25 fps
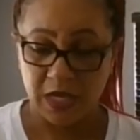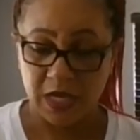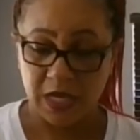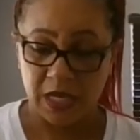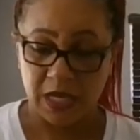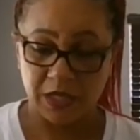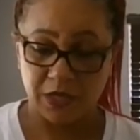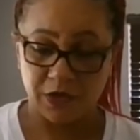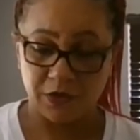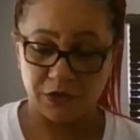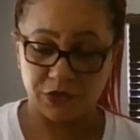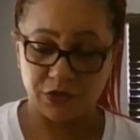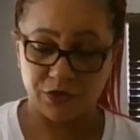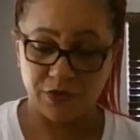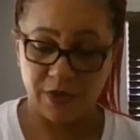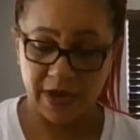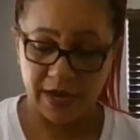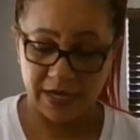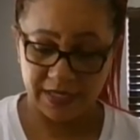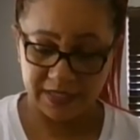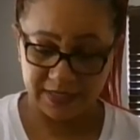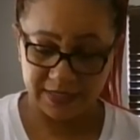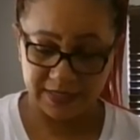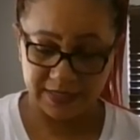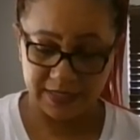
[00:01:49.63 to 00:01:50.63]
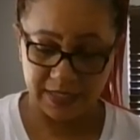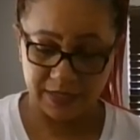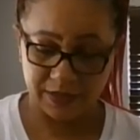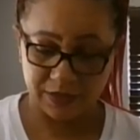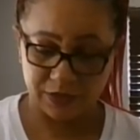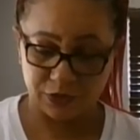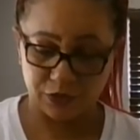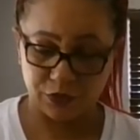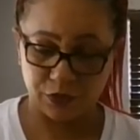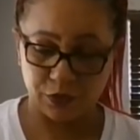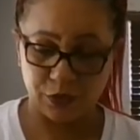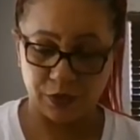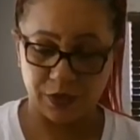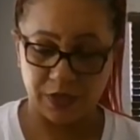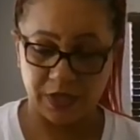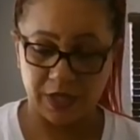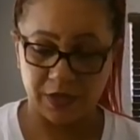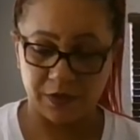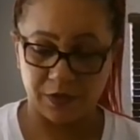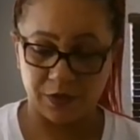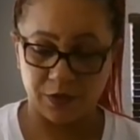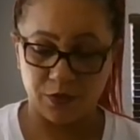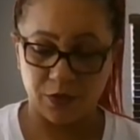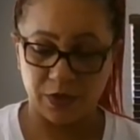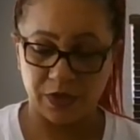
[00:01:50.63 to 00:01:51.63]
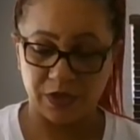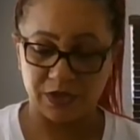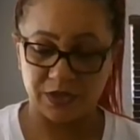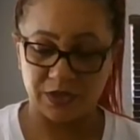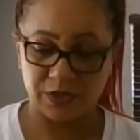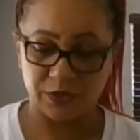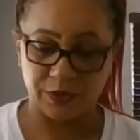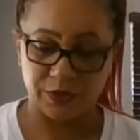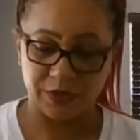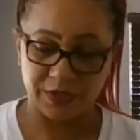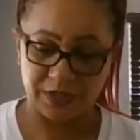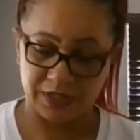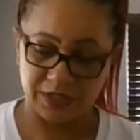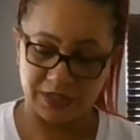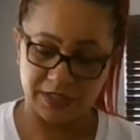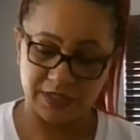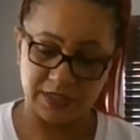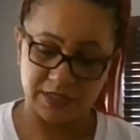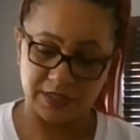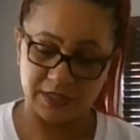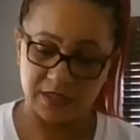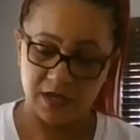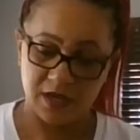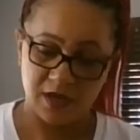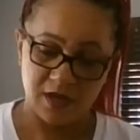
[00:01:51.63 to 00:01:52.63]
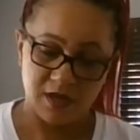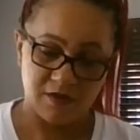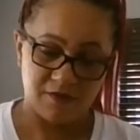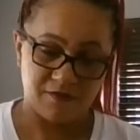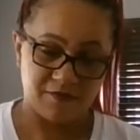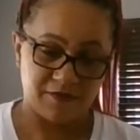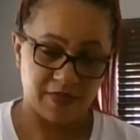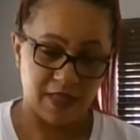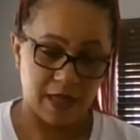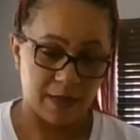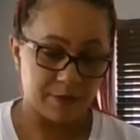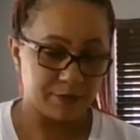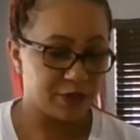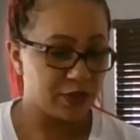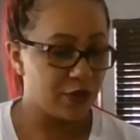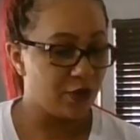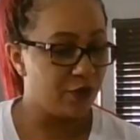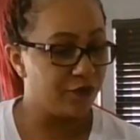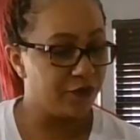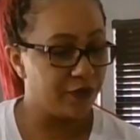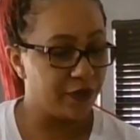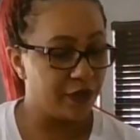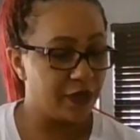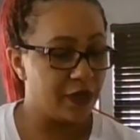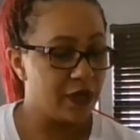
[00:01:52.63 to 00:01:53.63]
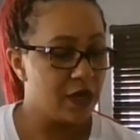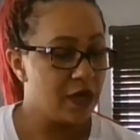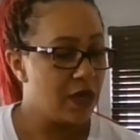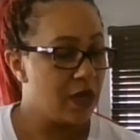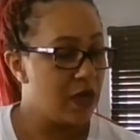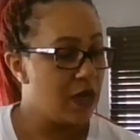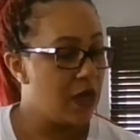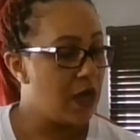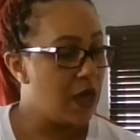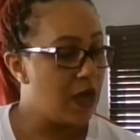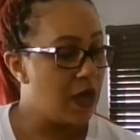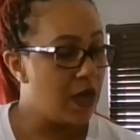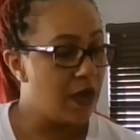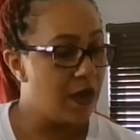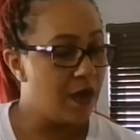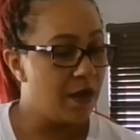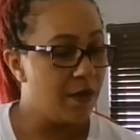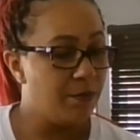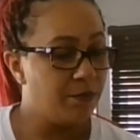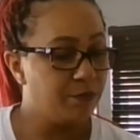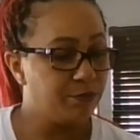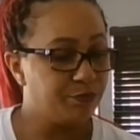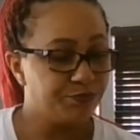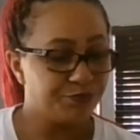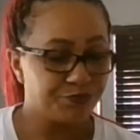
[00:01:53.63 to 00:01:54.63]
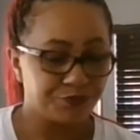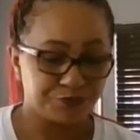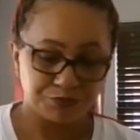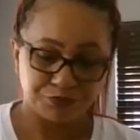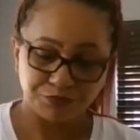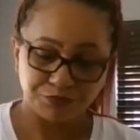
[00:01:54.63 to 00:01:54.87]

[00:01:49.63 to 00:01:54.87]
And you're trying to seek the truth here. The Queen of Swords just flopped over. Um,